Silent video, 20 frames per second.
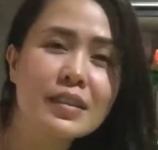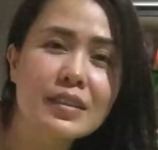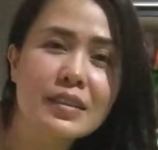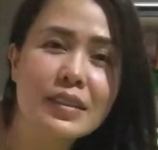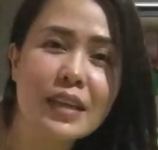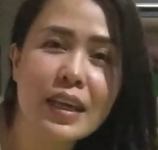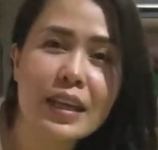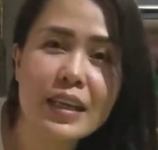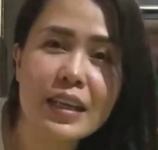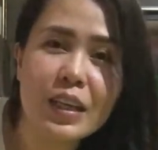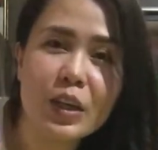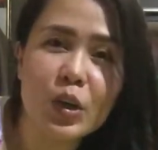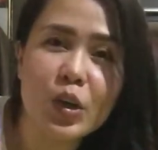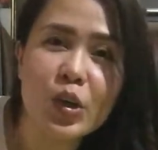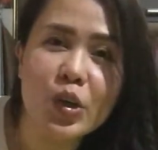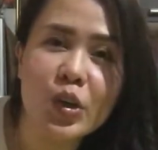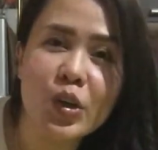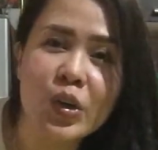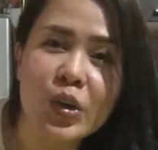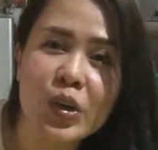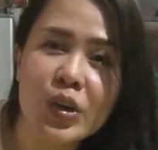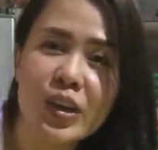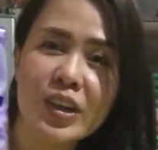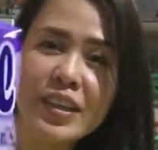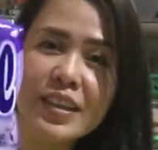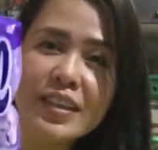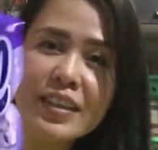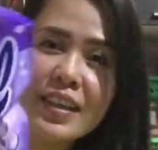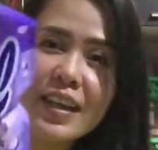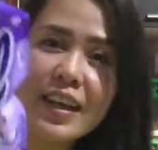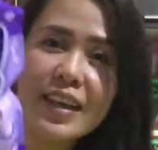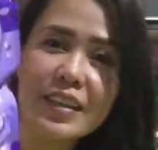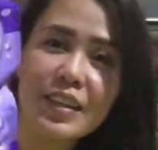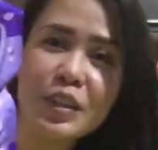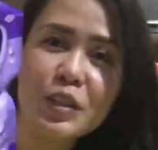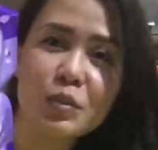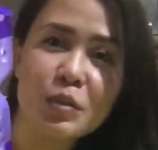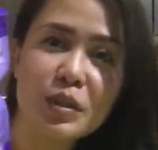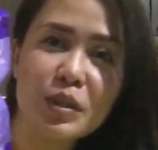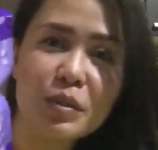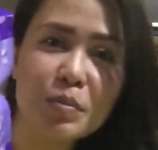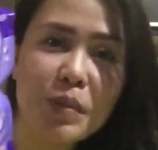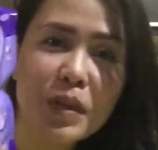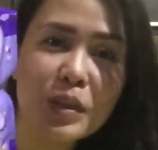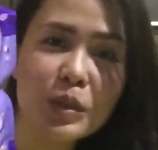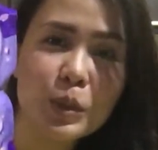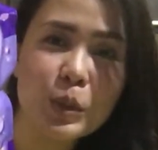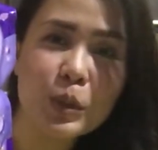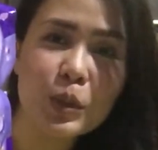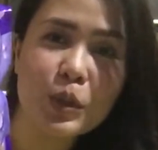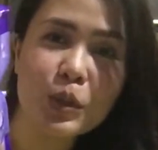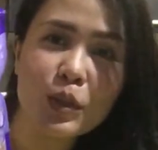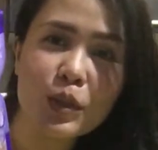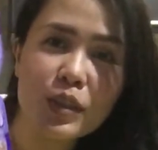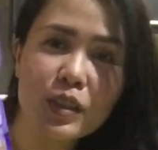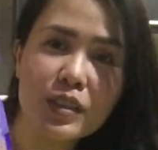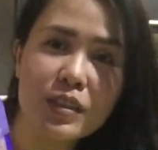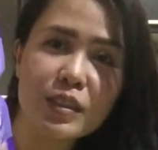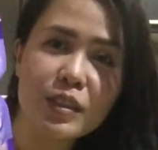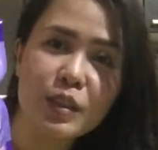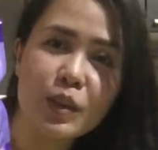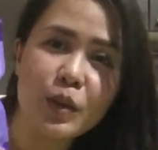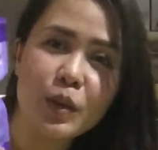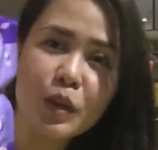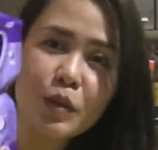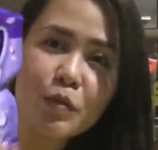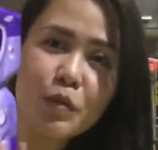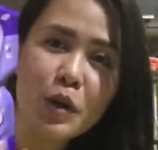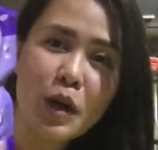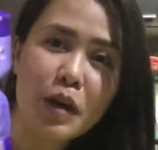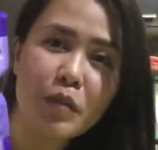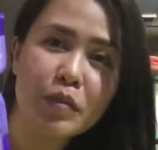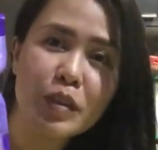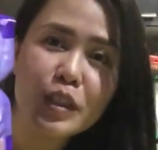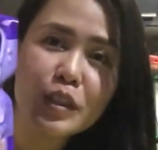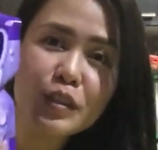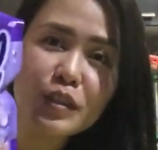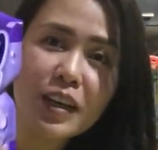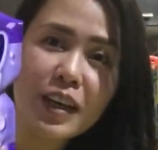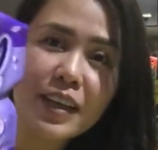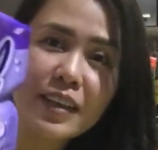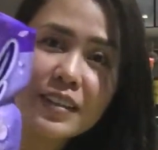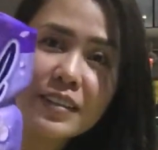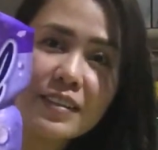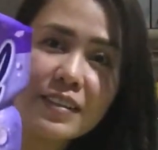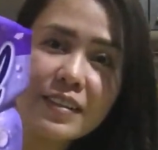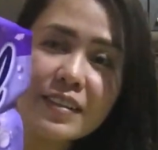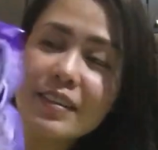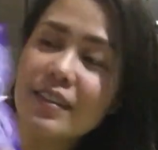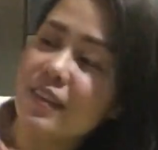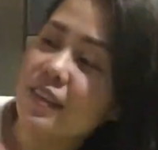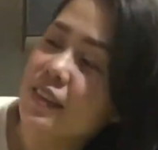sa ilong. And this one smells so good. So if you haven't tried